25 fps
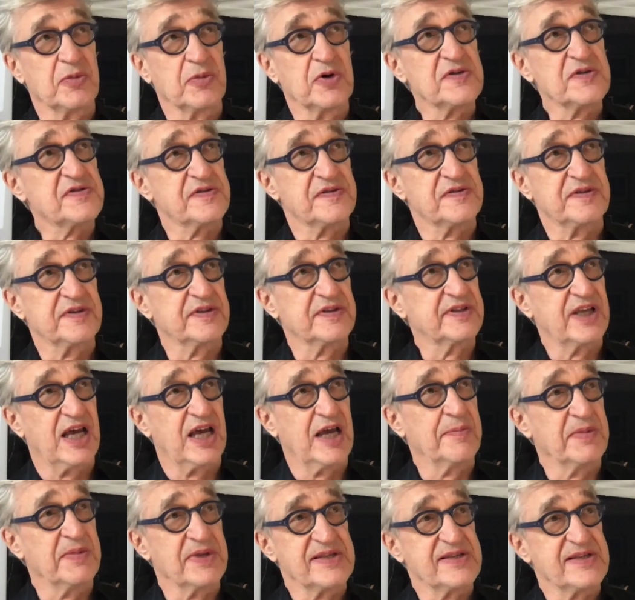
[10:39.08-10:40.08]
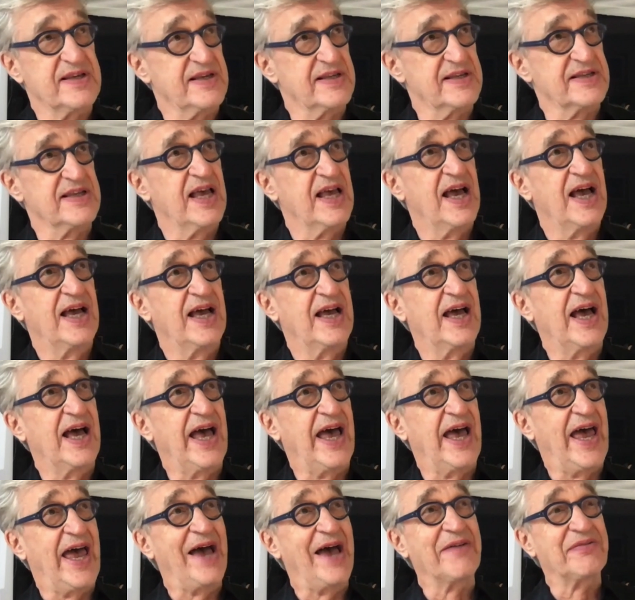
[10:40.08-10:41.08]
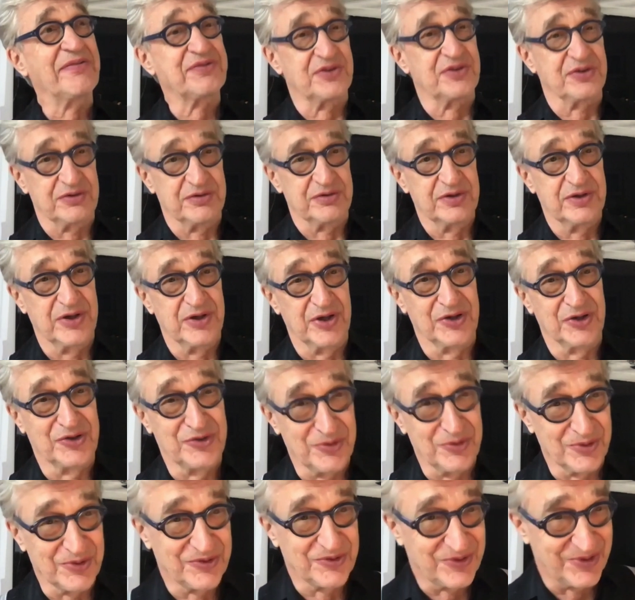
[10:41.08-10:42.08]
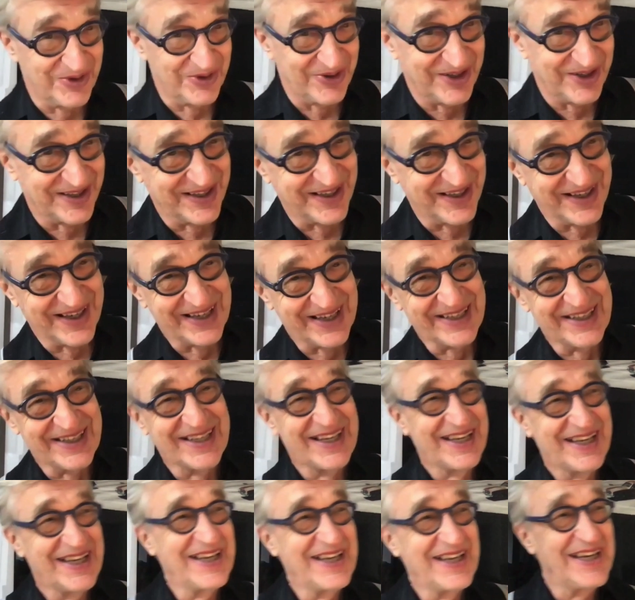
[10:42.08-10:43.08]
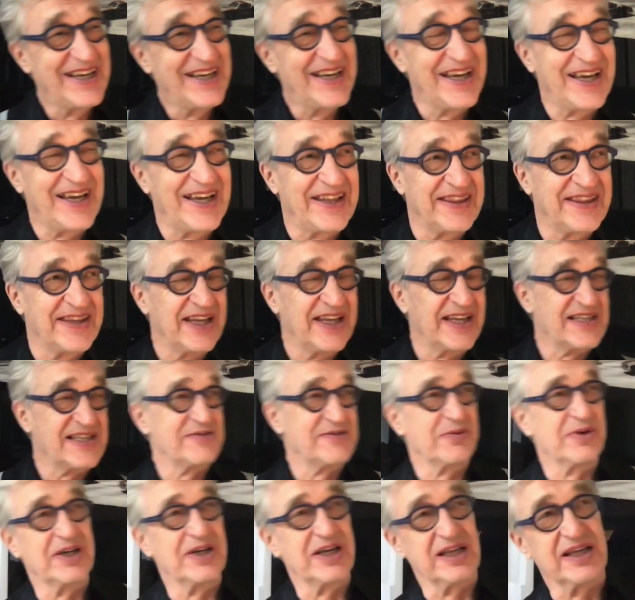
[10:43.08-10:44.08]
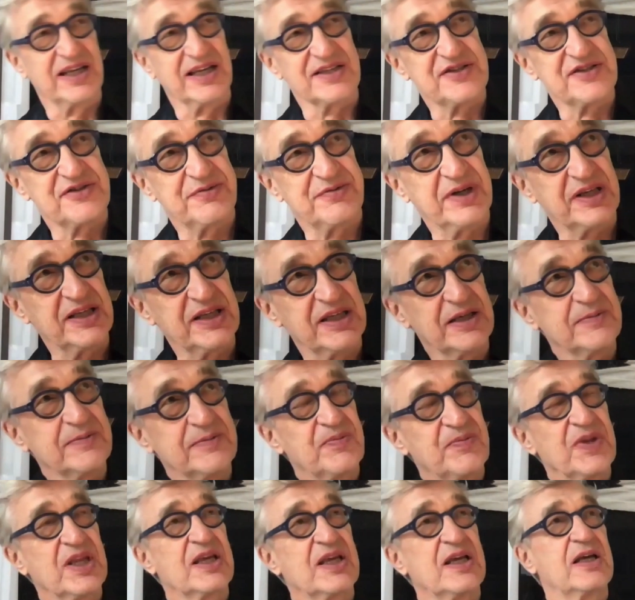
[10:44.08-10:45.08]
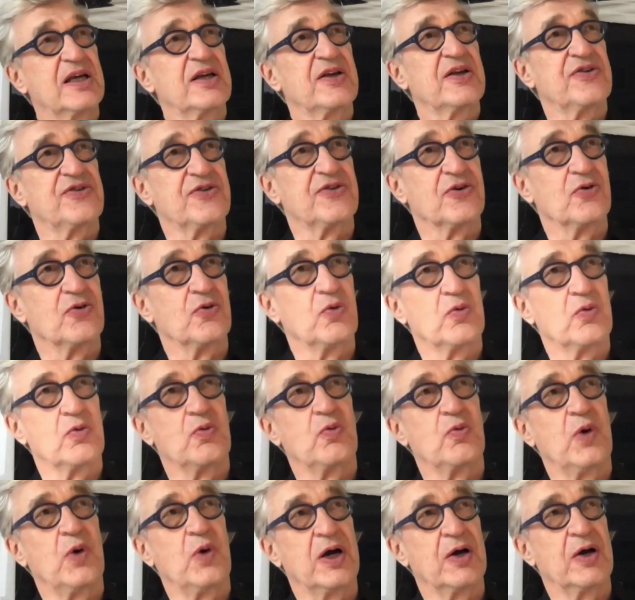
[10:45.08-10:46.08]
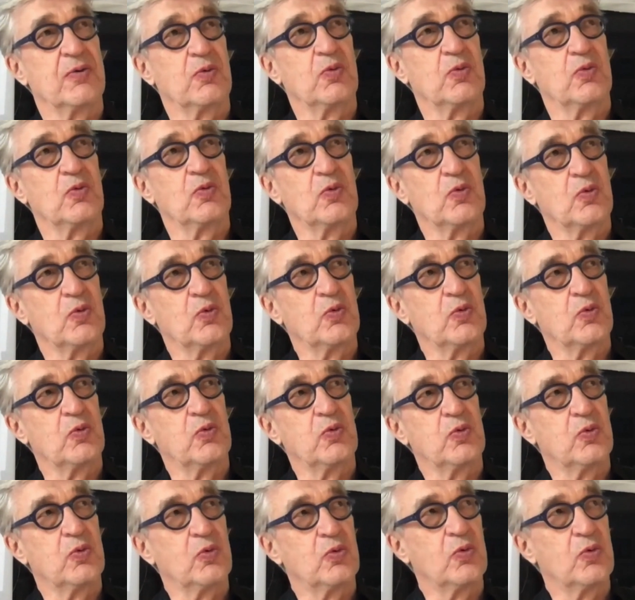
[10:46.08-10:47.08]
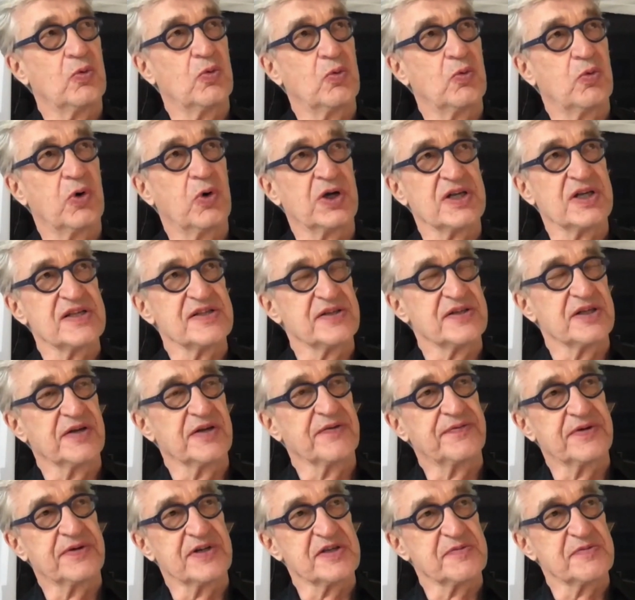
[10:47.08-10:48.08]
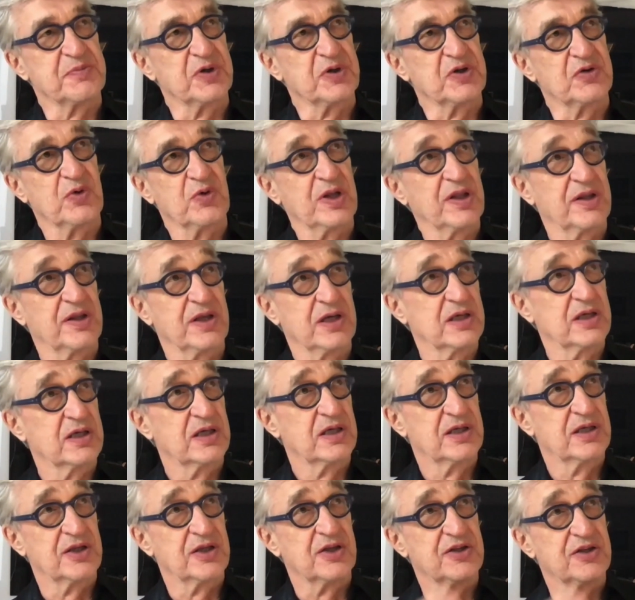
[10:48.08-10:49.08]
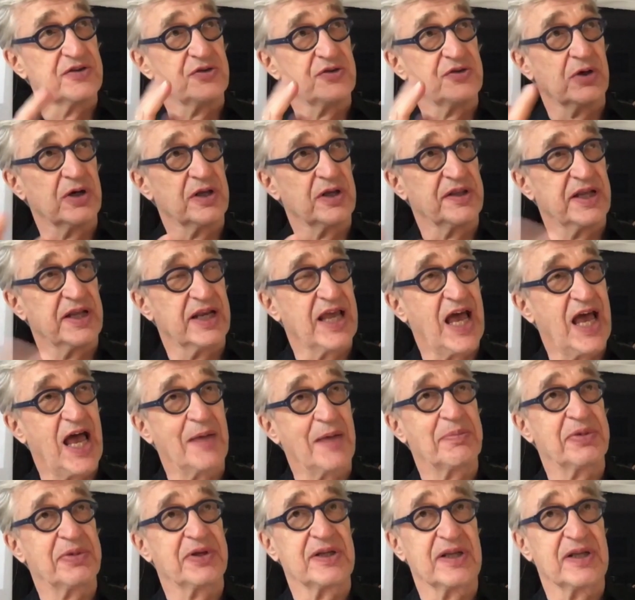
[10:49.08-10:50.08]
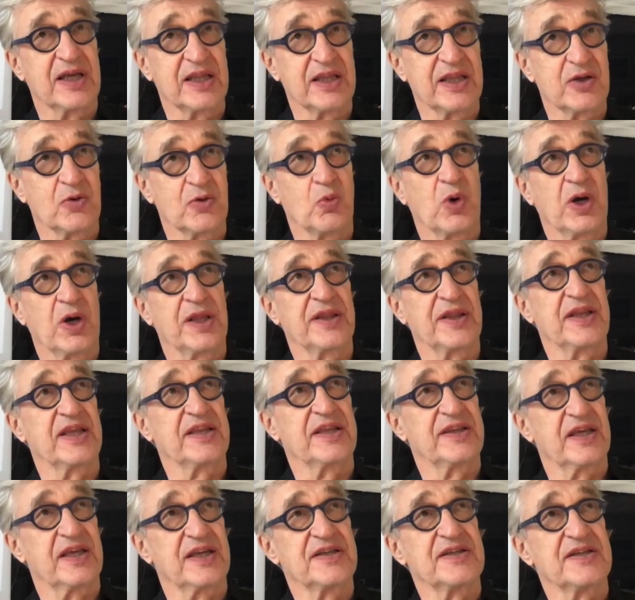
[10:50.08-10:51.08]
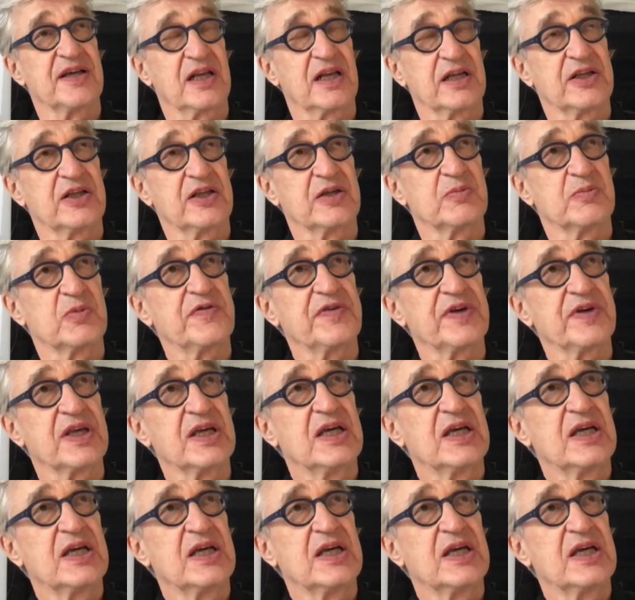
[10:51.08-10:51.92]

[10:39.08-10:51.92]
most of the time it says after a true story, and that's when it gets tricky. So, well, what is the difference between the story that happened and the one that they tell in the movie?